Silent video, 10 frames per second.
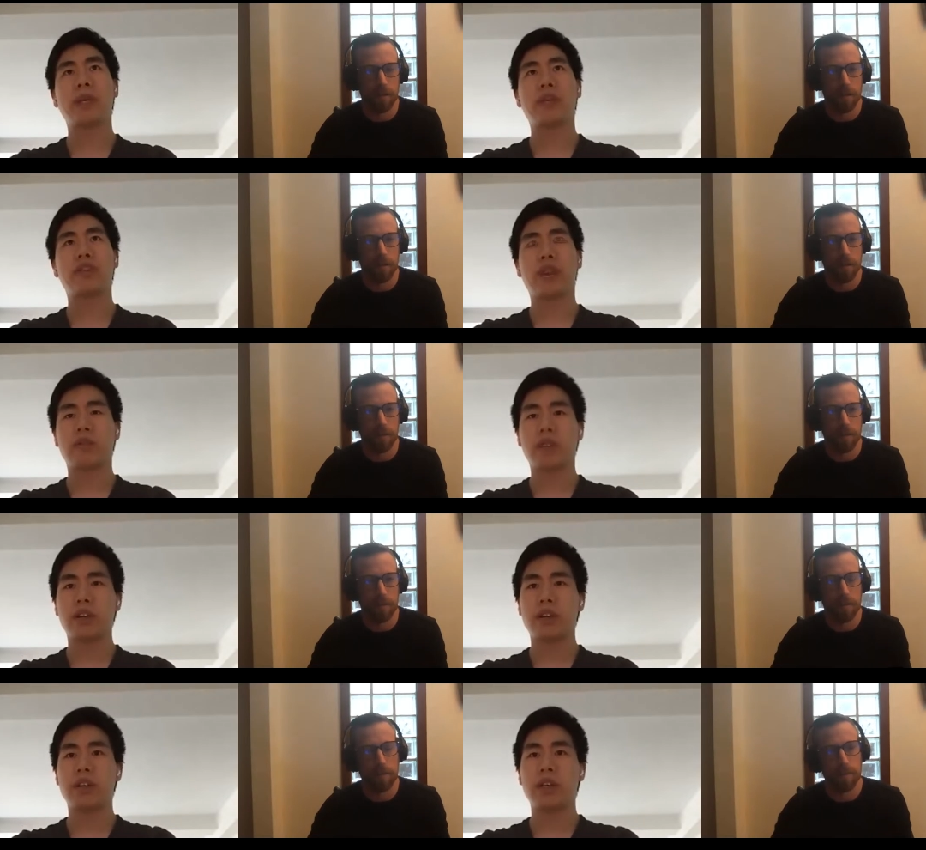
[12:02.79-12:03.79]
Speaker 1: a big track
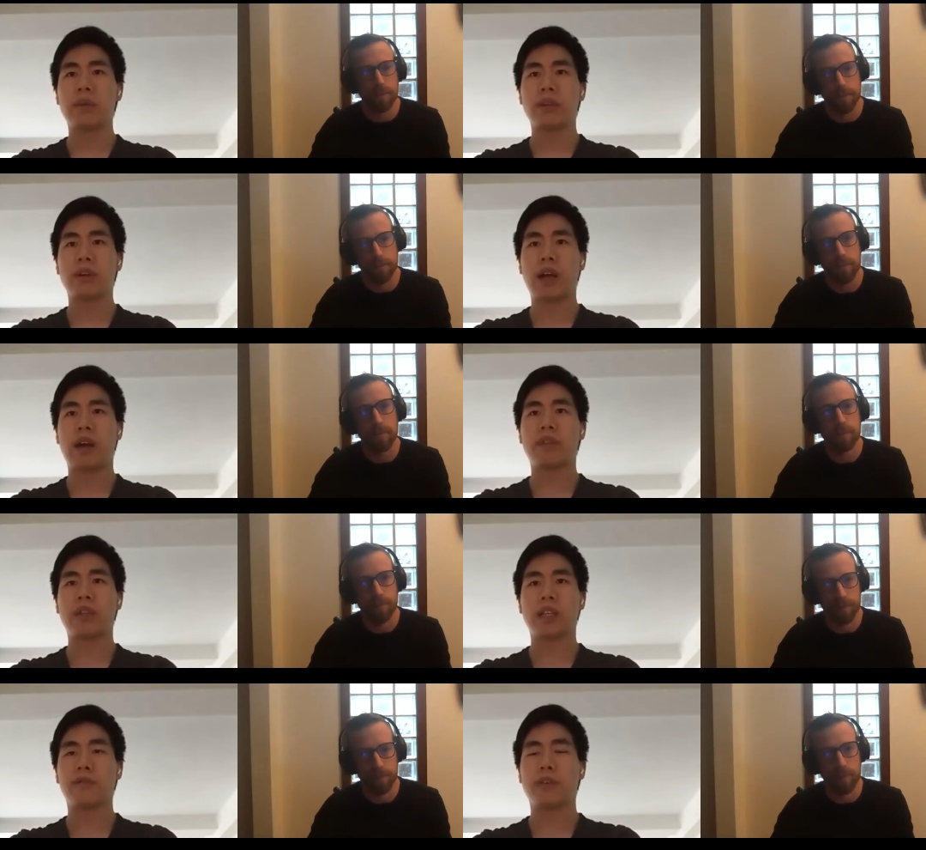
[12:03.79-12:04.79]
record. Um, they don't have a
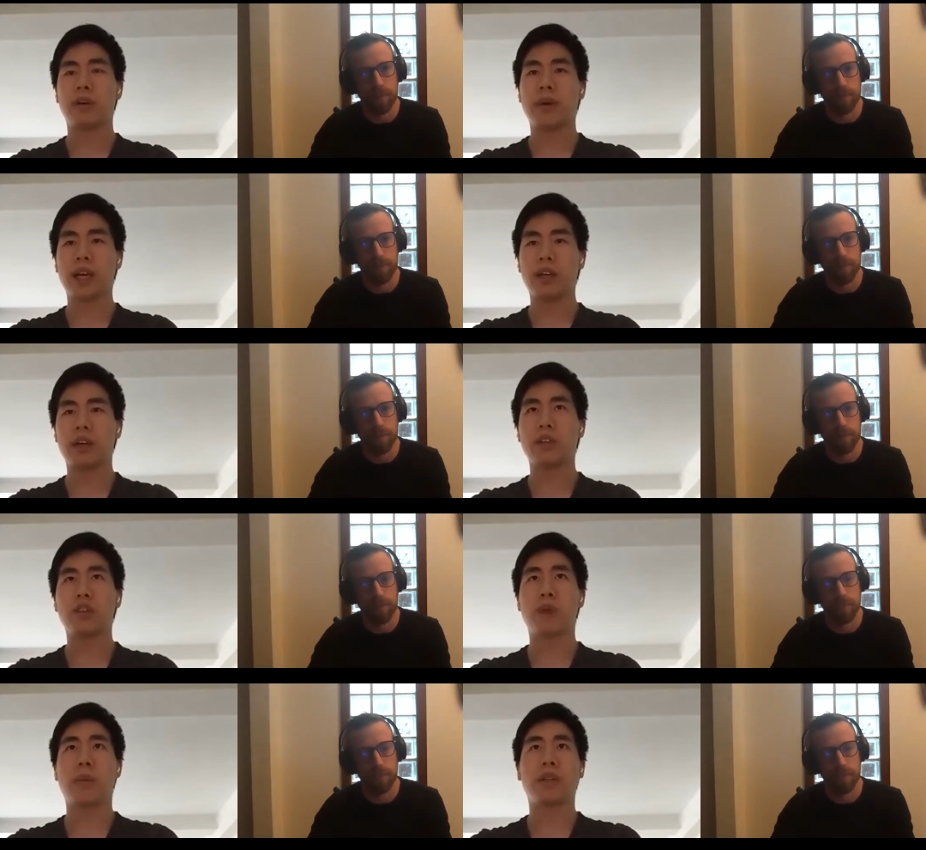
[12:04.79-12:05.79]
lot to fall back on.
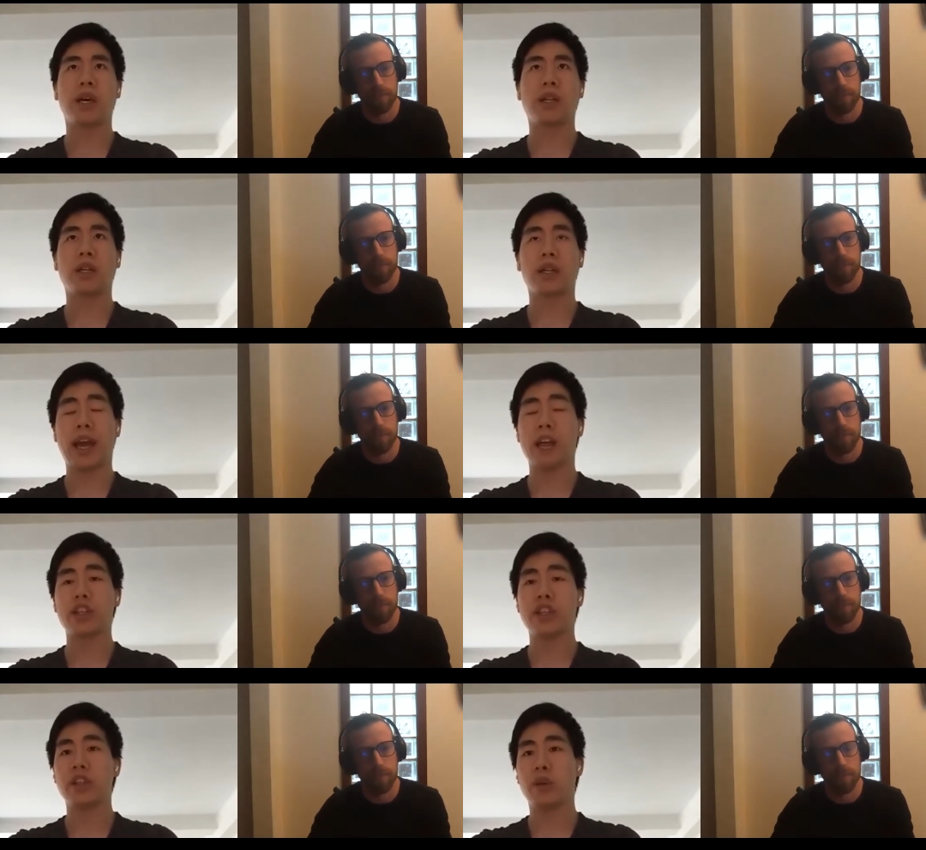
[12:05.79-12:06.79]
There's probably not a lot of
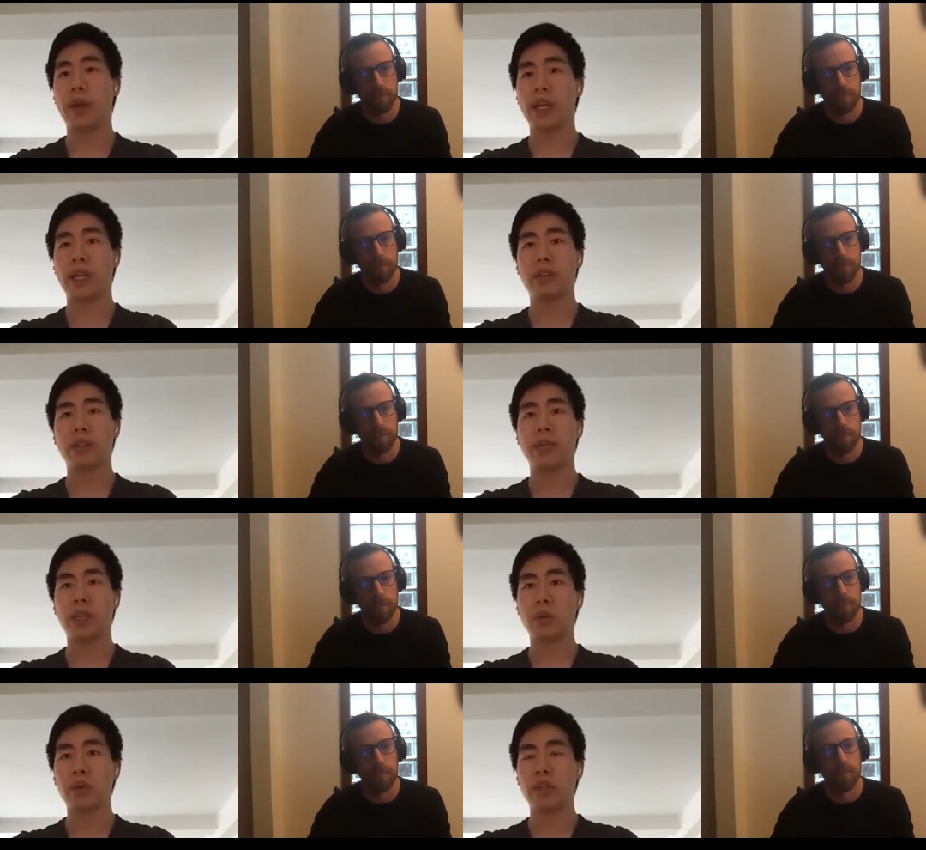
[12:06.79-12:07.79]
cash in their bank account to
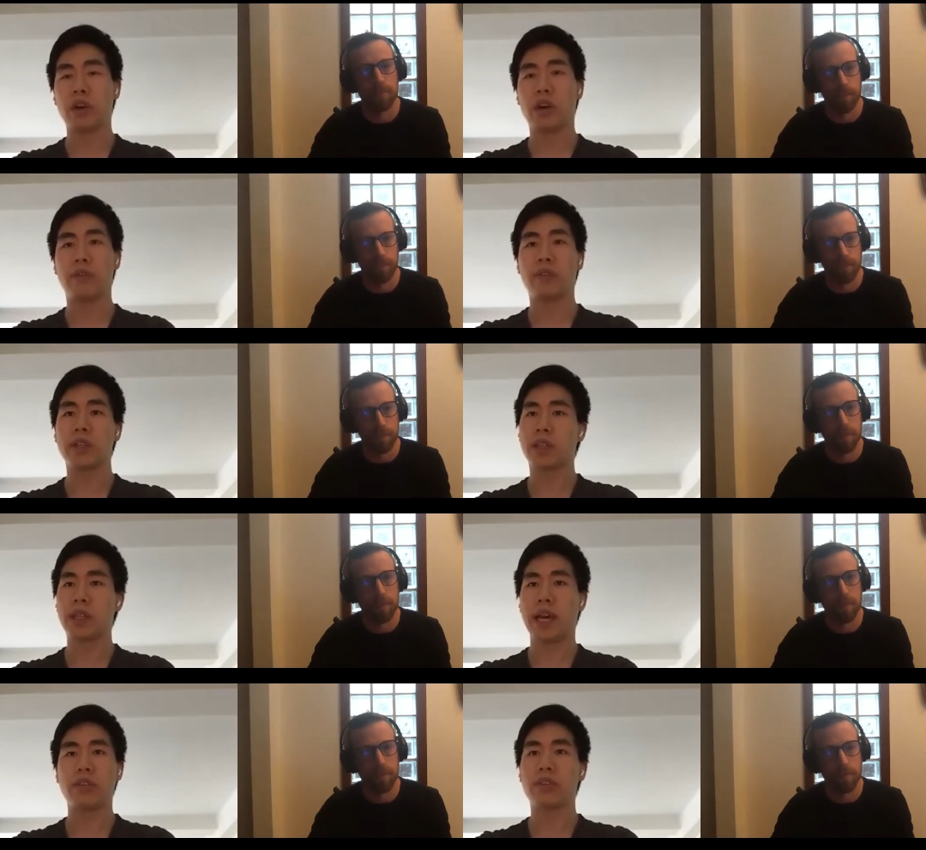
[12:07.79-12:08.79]
begin with to offer as
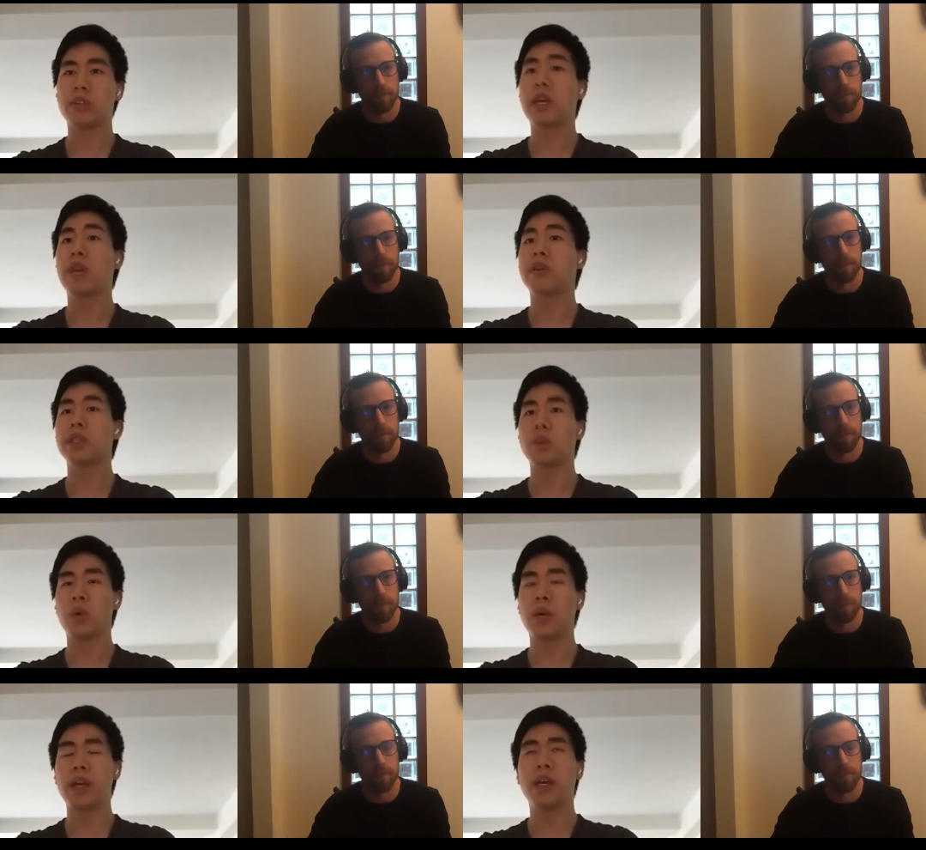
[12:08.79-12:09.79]
collateral. There's a lot of reasons
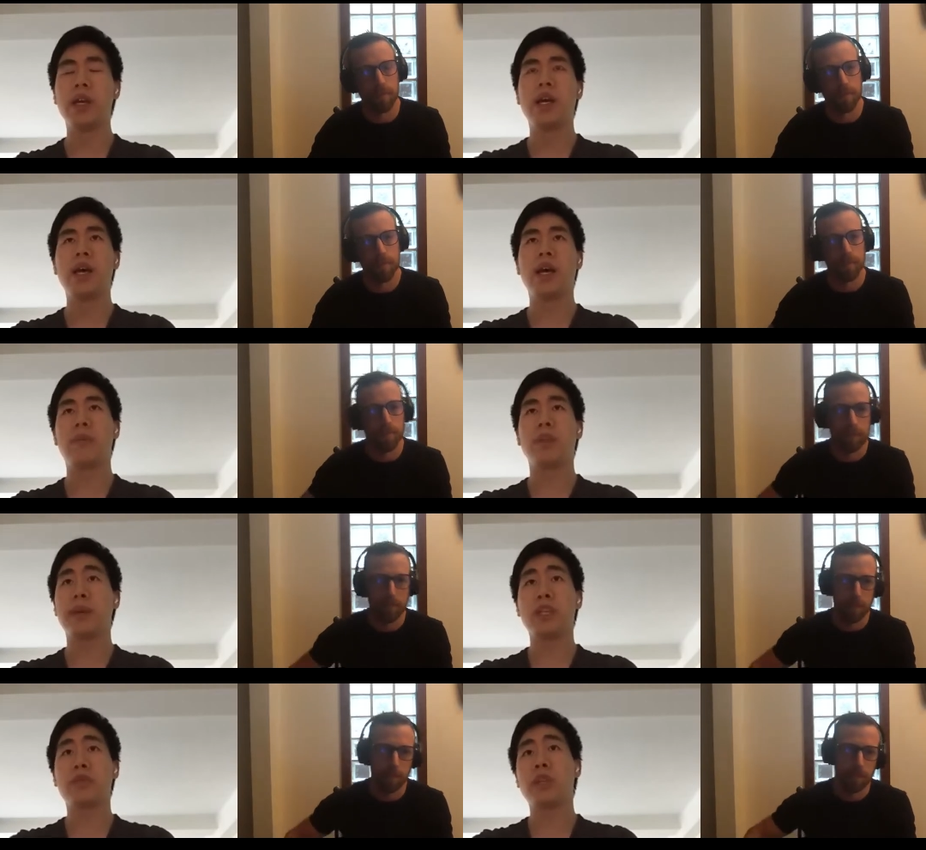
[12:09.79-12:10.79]
why, uh, but the
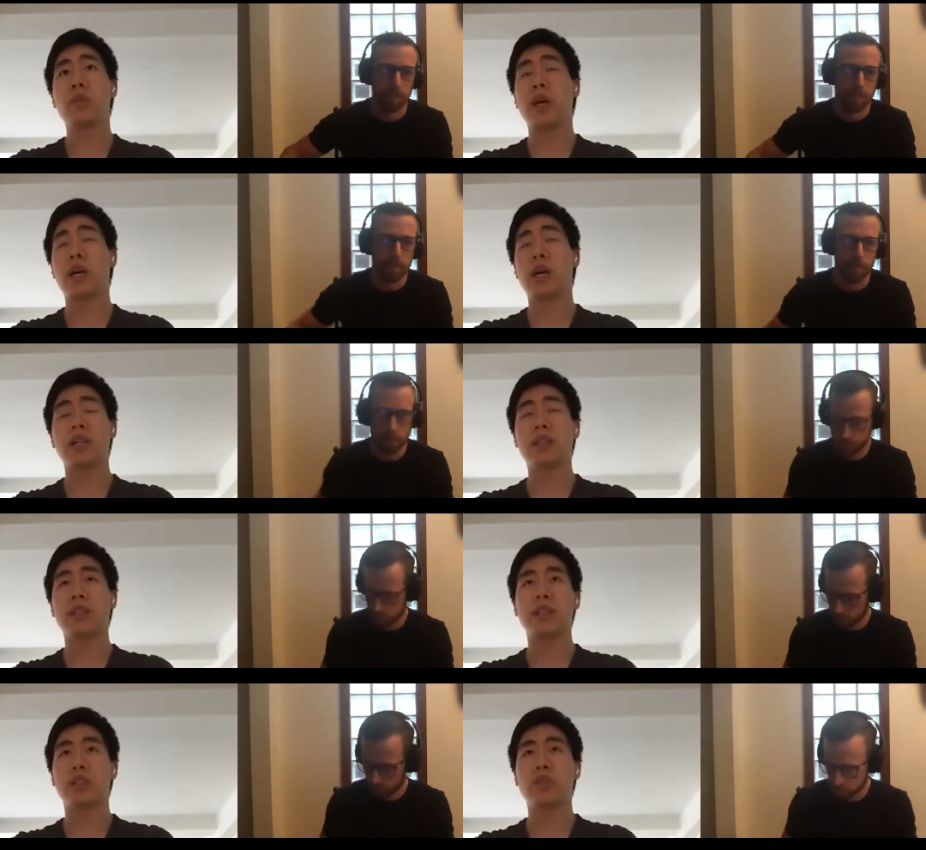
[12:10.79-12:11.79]
biggest reason why,
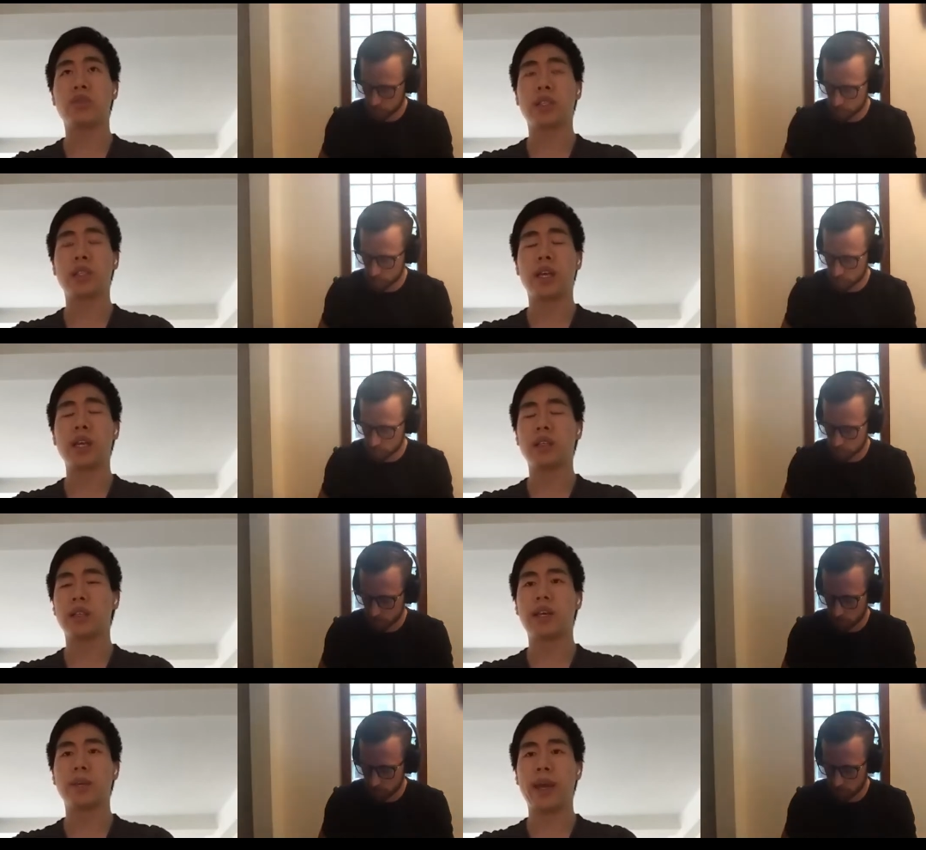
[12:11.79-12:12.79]
honestly, is two thousand eight.
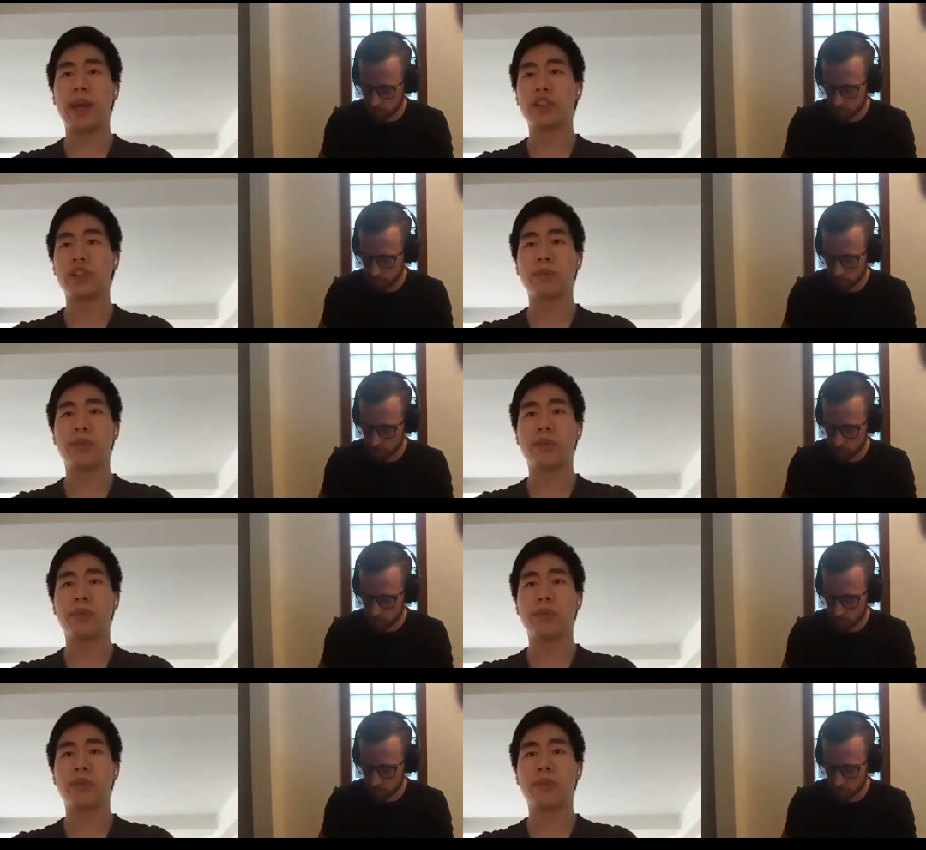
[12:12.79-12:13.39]
Uh, the banks just